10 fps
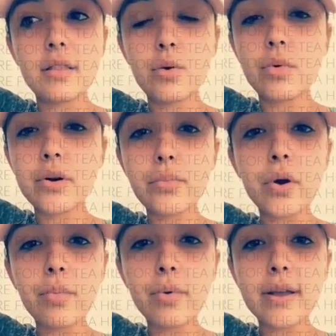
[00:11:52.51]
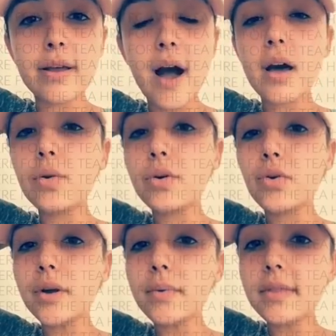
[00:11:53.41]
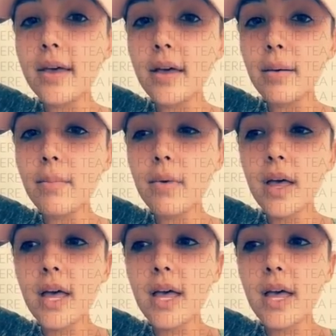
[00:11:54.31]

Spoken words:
They weren't appropriate. I don't agree with them.